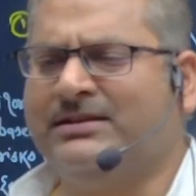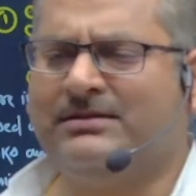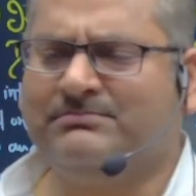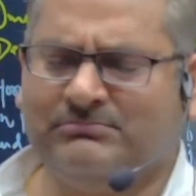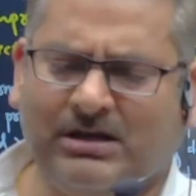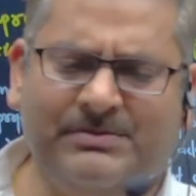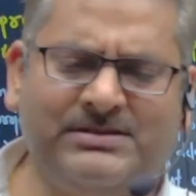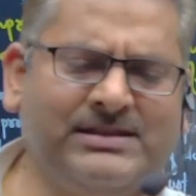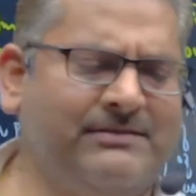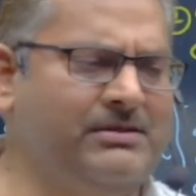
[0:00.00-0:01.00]
governments
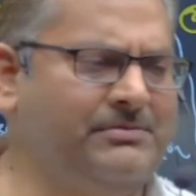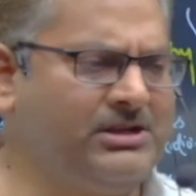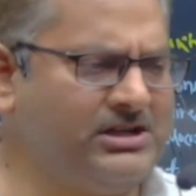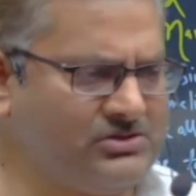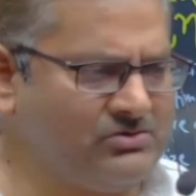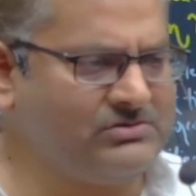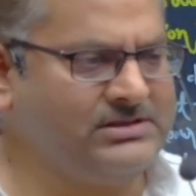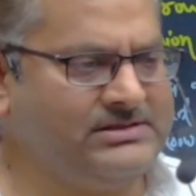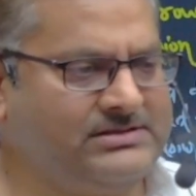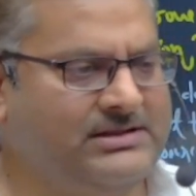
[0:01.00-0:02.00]
have limited
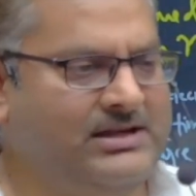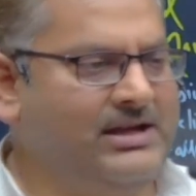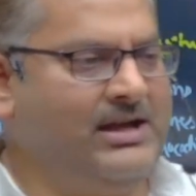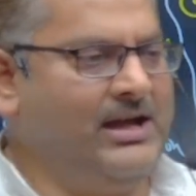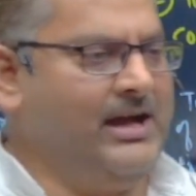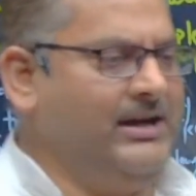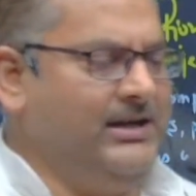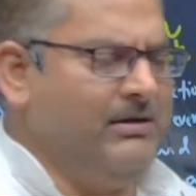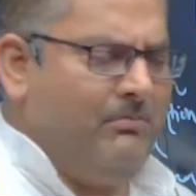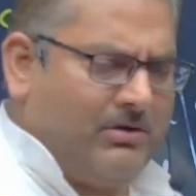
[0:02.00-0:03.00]
resources, and
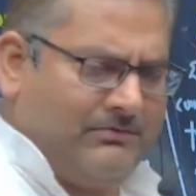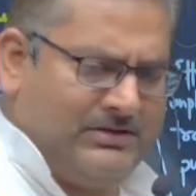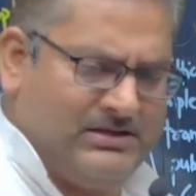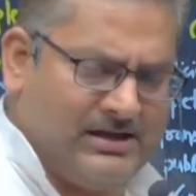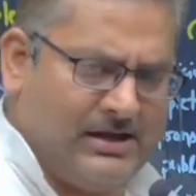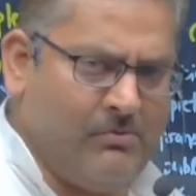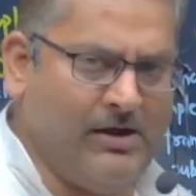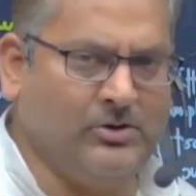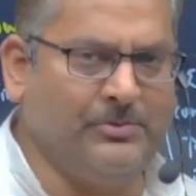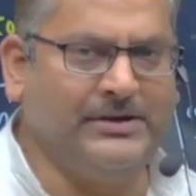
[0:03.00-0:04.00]
number of things are required
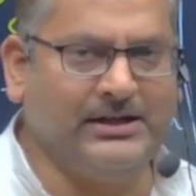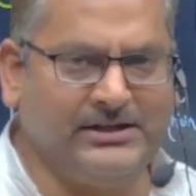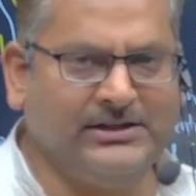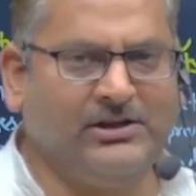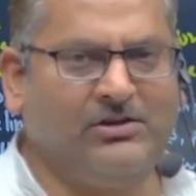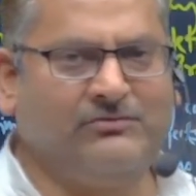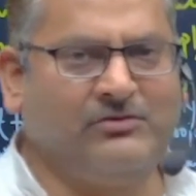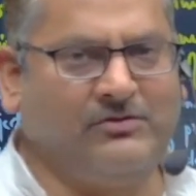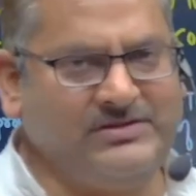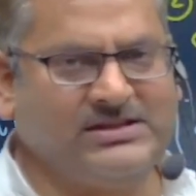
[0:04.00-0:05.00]
to be taken care of.
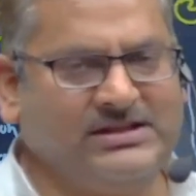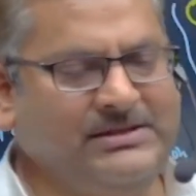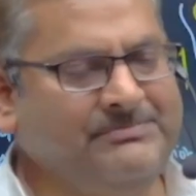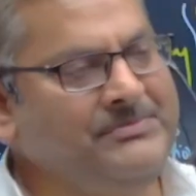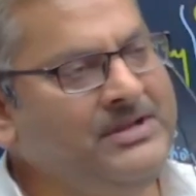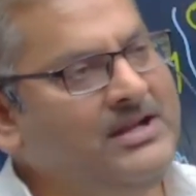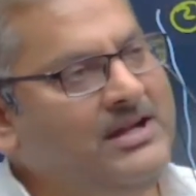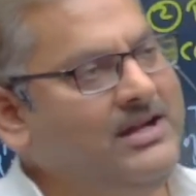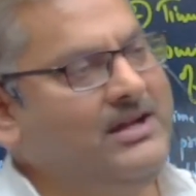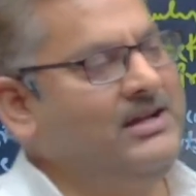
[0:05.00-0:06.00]
Obviously,
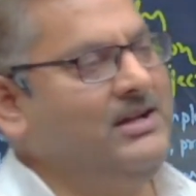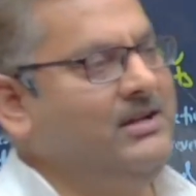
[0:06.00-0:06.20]
we